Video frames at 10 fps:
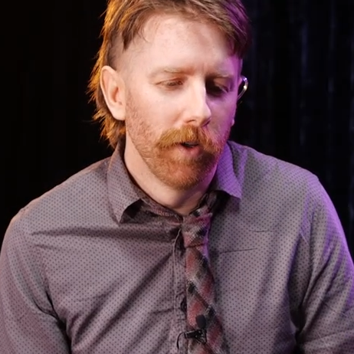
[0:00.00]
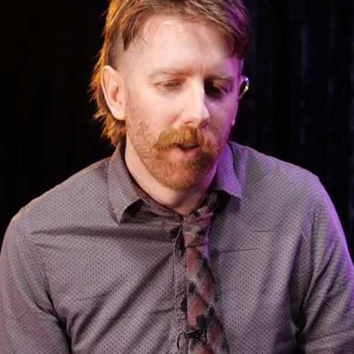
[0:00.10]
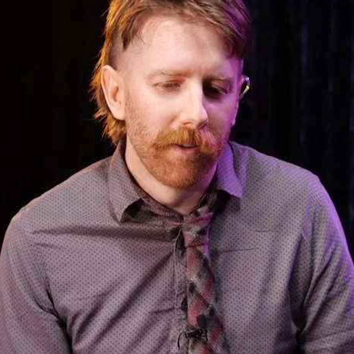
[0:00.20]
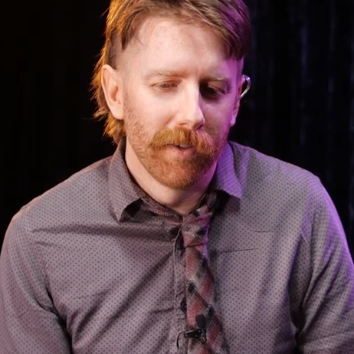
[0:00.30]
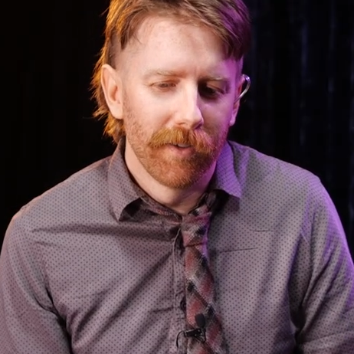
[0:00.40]
It
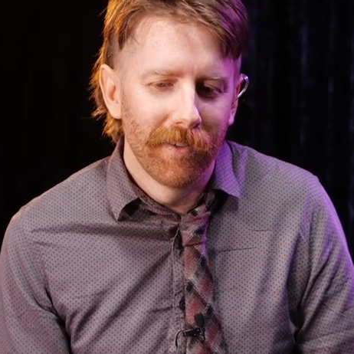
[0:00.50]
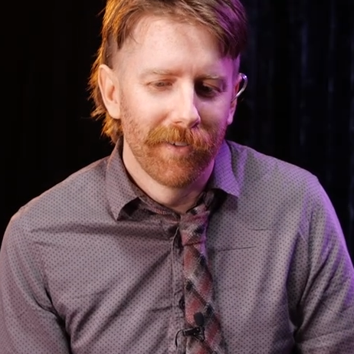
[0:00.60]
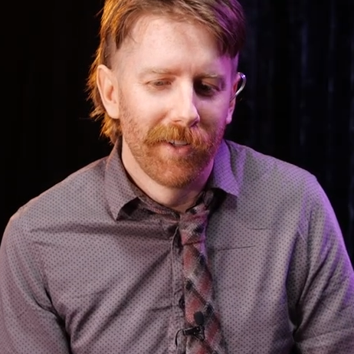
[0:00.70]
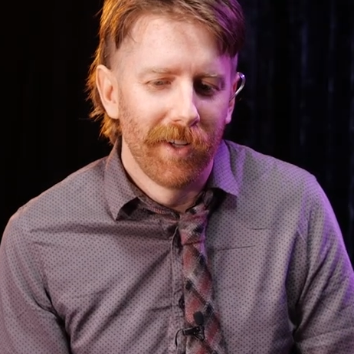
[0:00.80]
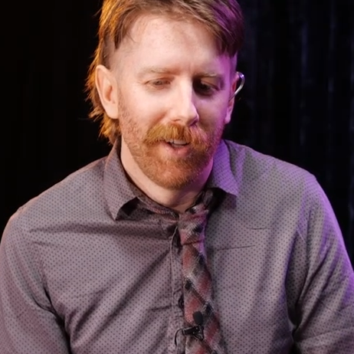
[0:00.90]
doesn't,
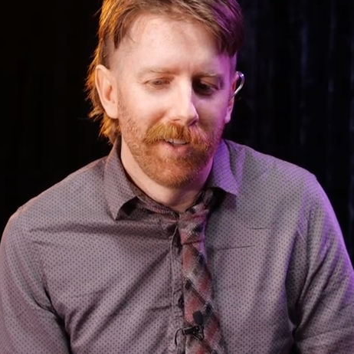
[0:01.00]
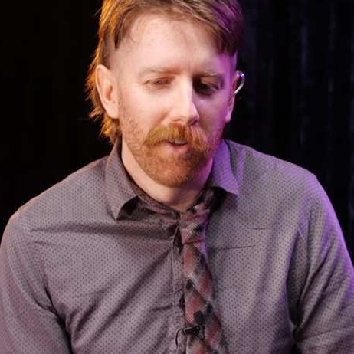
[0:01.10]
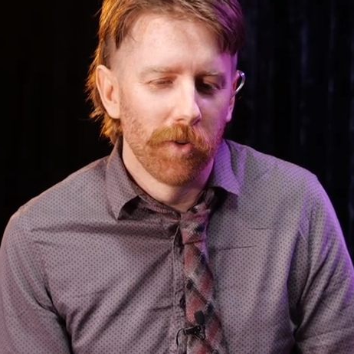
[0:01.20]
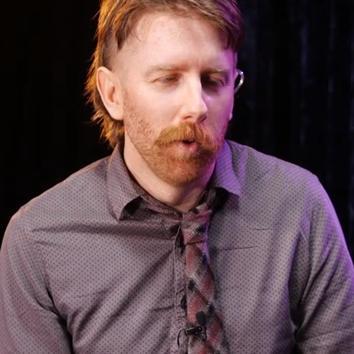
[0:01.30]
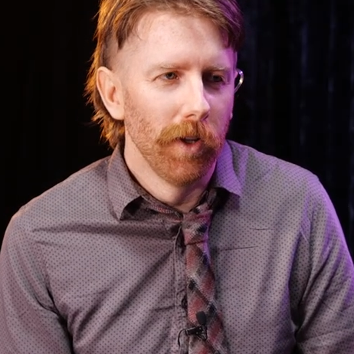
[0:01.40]
it
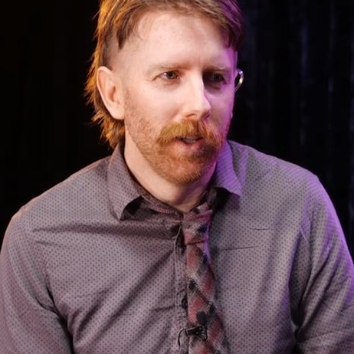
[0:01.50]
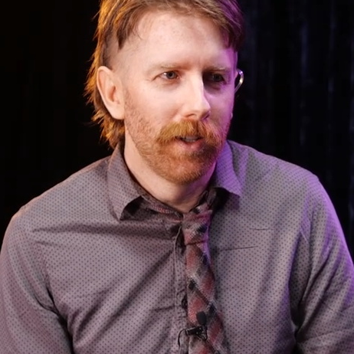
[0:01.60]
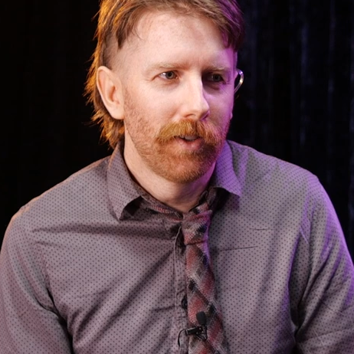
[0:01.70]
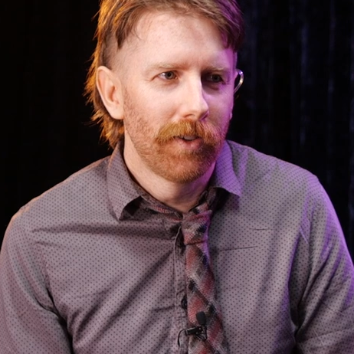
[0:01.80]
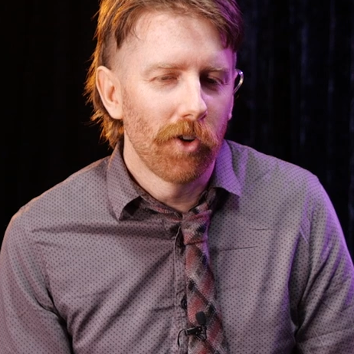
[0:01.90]
doesn't
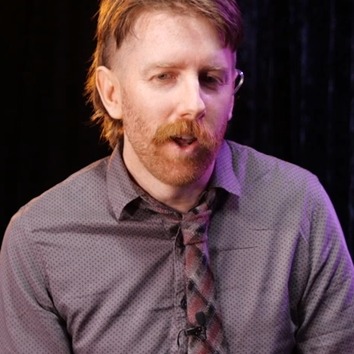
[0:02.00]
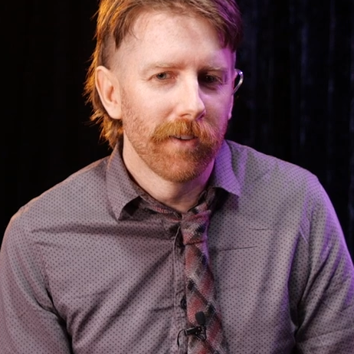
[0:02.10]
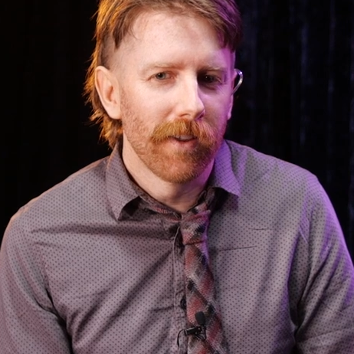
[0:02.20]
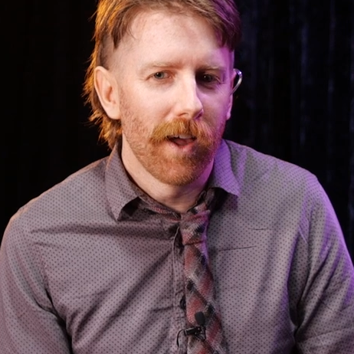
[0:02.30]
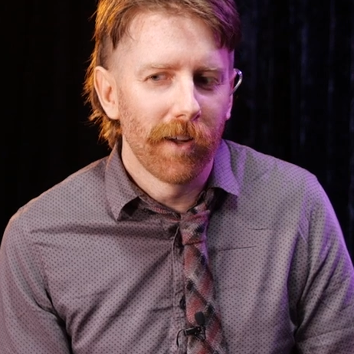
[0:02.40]
really
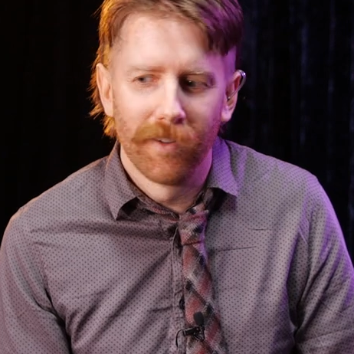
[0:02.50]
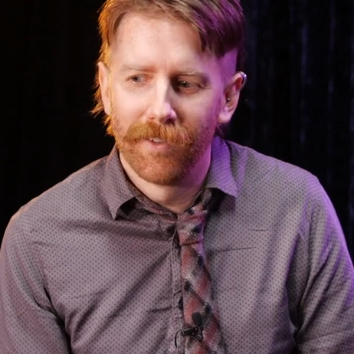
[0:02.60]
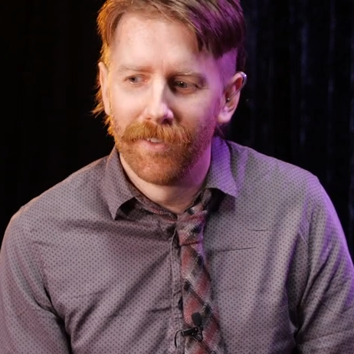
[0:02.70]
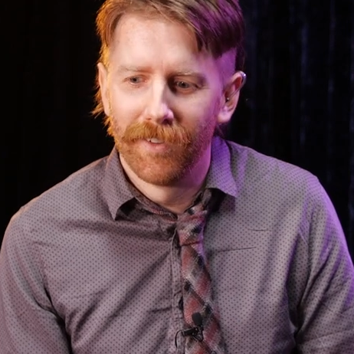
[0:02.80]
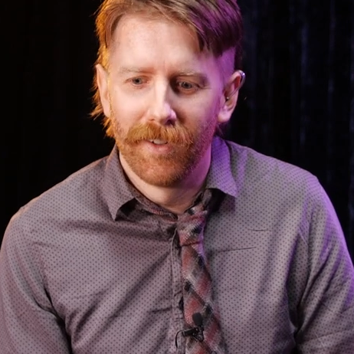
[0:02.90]
translate
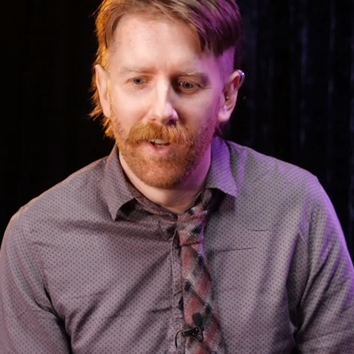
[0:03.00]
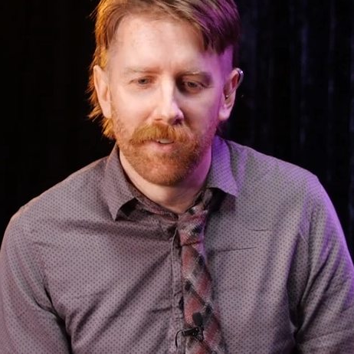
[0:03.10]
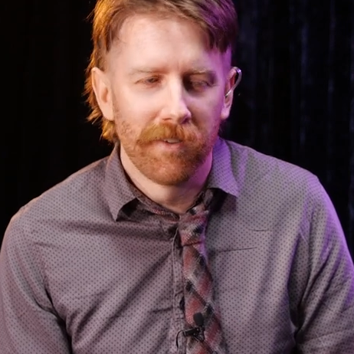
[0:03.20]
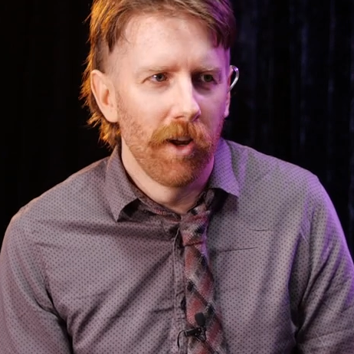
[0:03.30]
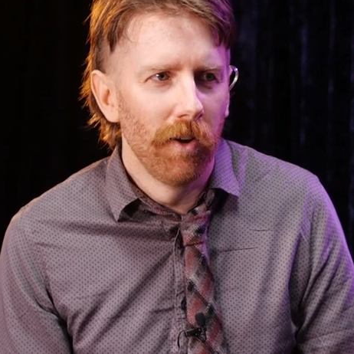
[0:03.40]

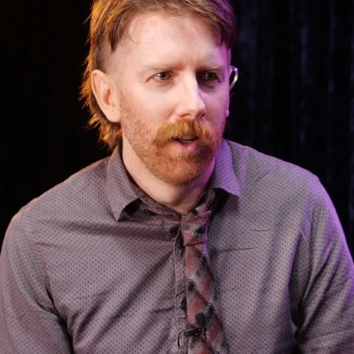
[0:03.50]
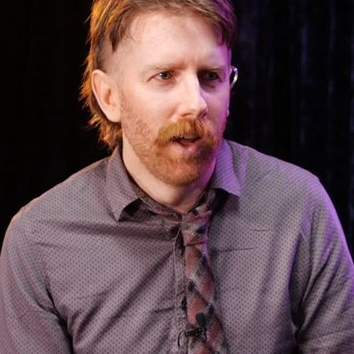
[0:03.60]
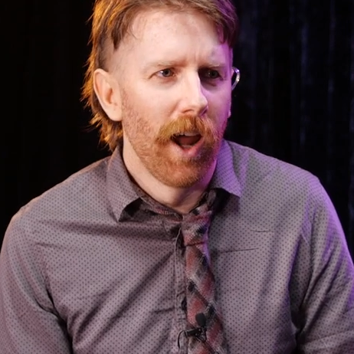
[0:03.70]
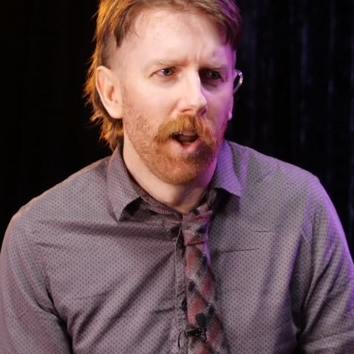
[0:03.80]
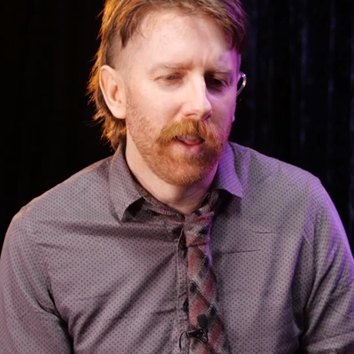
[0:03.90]
necessarily,
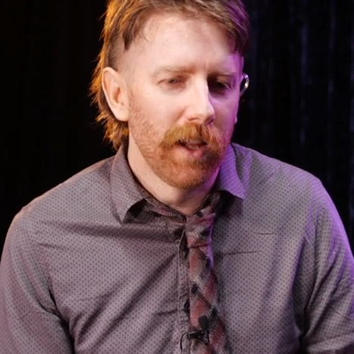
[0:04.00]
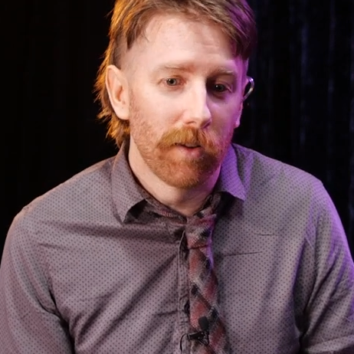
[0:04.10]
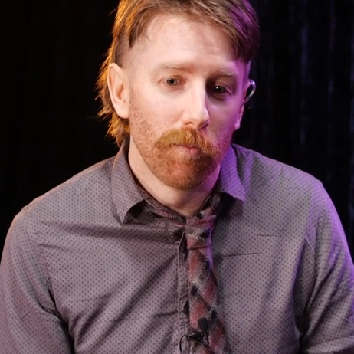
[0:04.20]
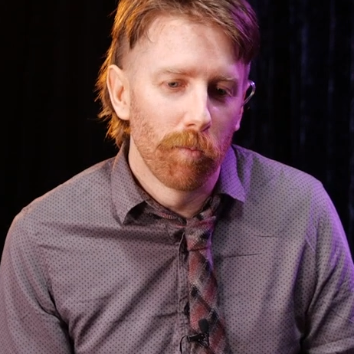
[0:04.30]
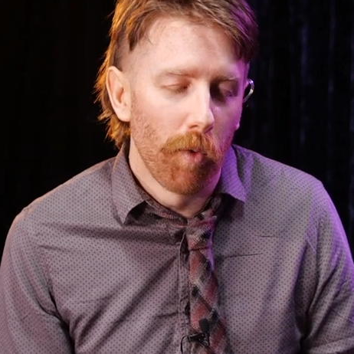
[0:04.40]
and I
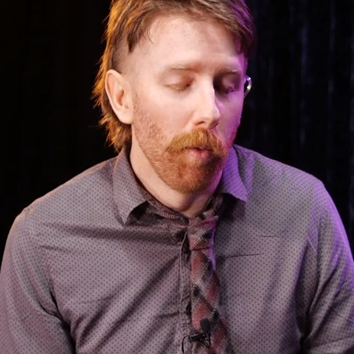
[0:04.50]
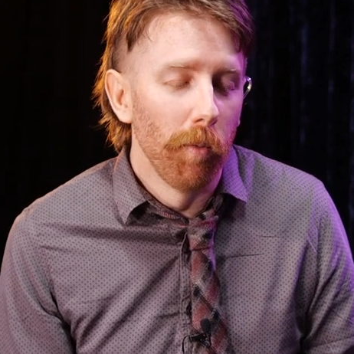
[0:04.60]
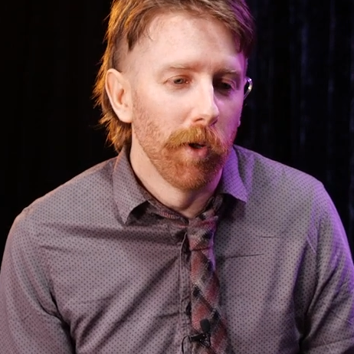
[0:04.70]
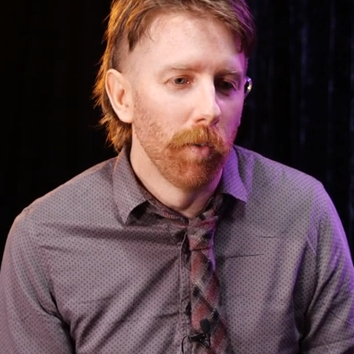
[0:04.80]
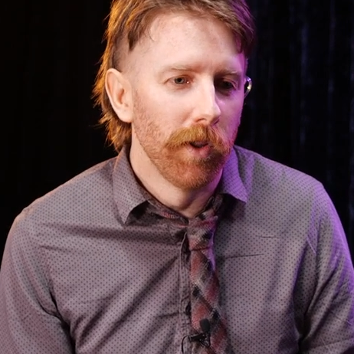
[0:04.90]
think
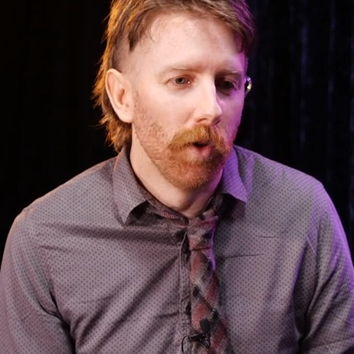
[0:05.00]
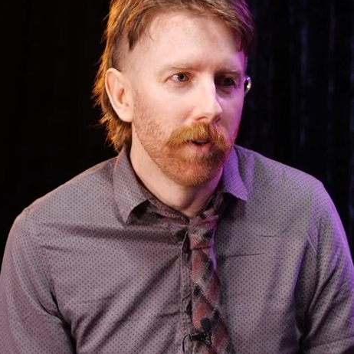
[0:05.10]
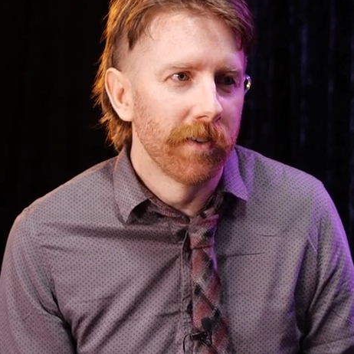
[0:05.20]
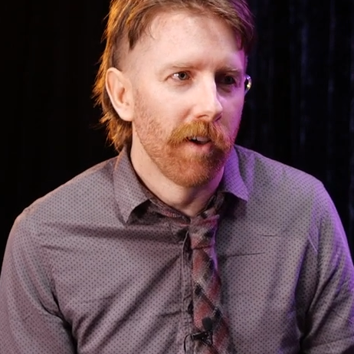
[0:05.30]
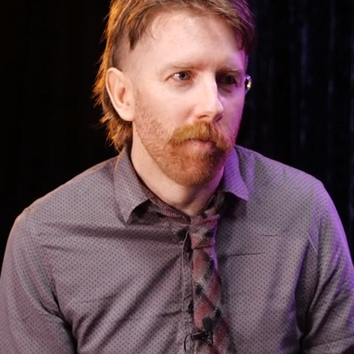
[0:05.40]
probably with your
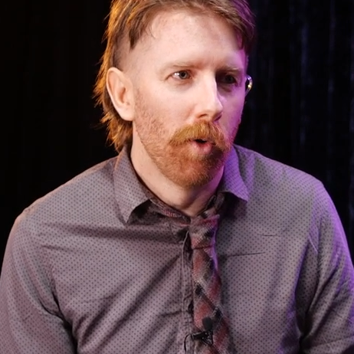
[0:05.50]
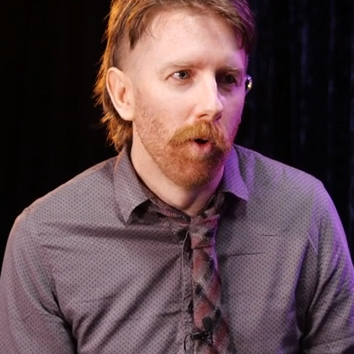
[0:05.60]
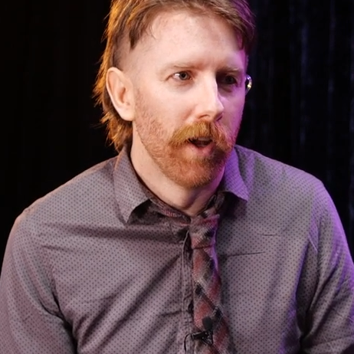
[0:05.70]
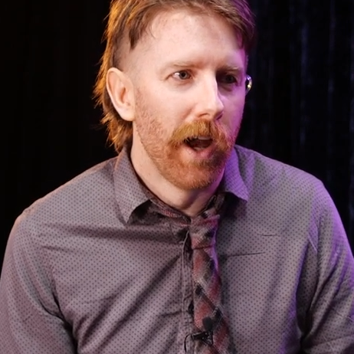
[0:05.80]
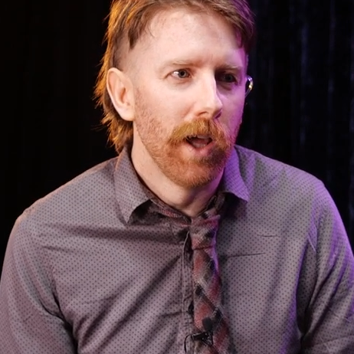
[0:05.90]
stuff
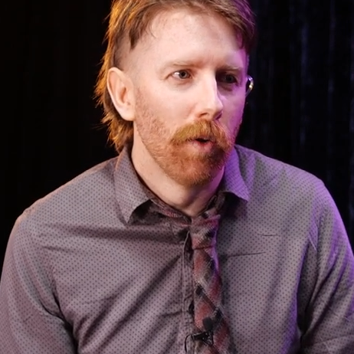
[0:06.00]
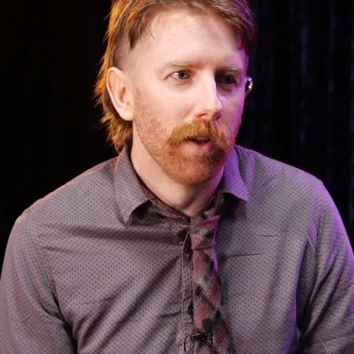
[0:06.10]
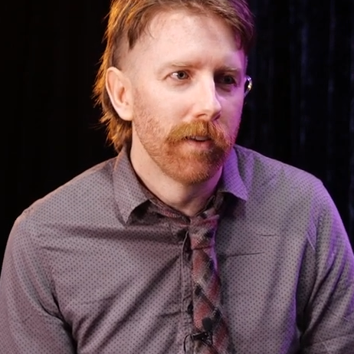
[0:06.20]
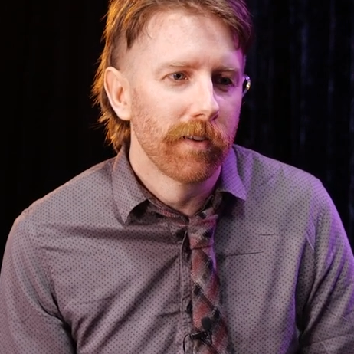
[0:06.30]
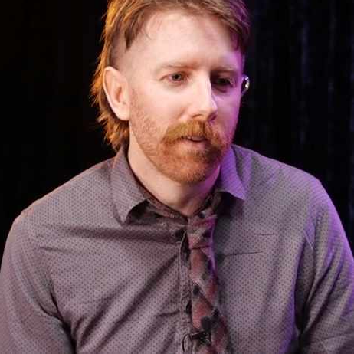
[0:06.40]
more than
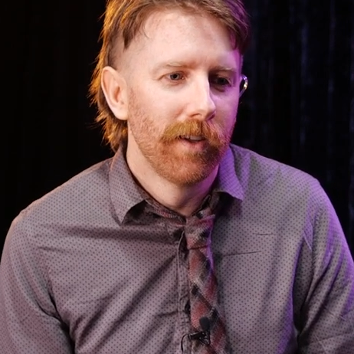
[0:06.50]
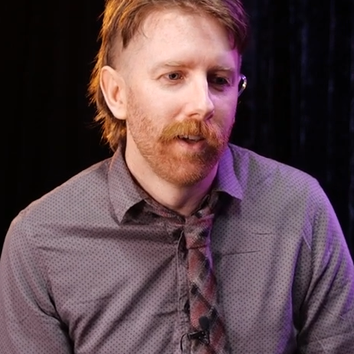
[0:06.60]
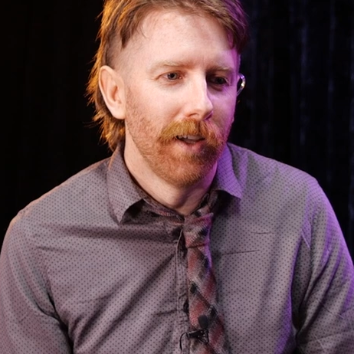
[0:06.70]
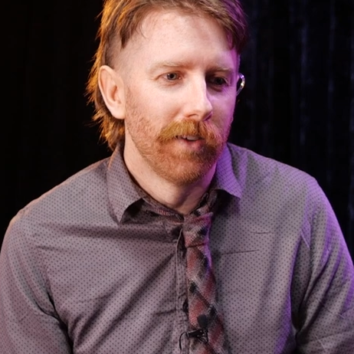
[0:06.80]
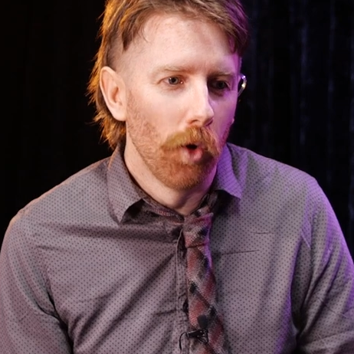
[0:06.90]
anyone's,
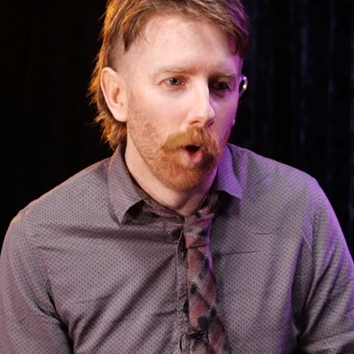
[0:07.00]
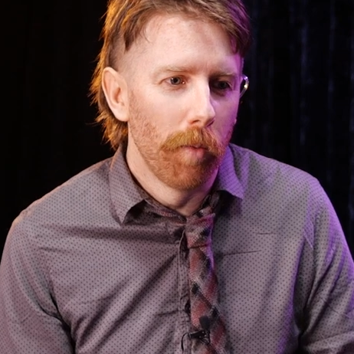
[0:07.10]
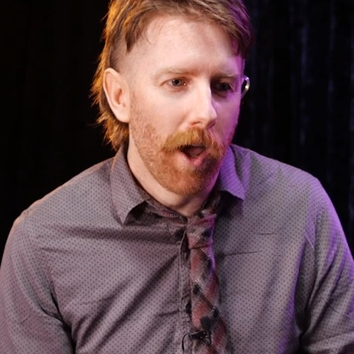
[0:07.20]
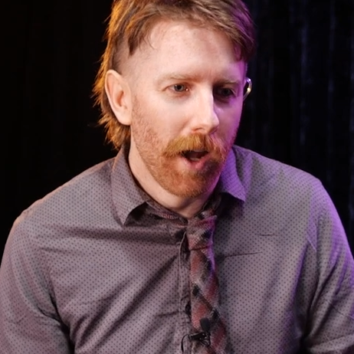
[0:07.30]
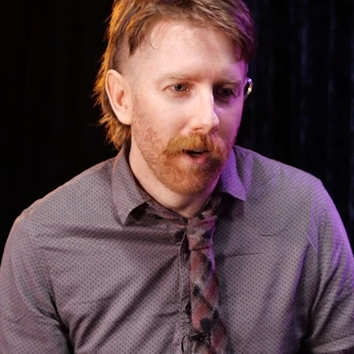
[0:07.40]
it's all
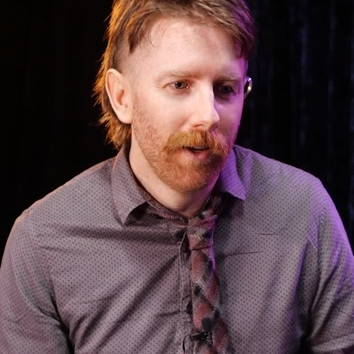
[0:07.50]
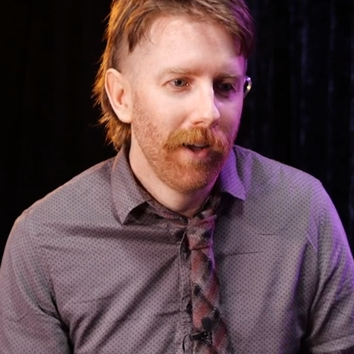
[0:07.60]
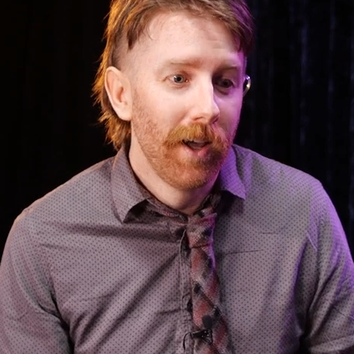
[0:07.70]
about.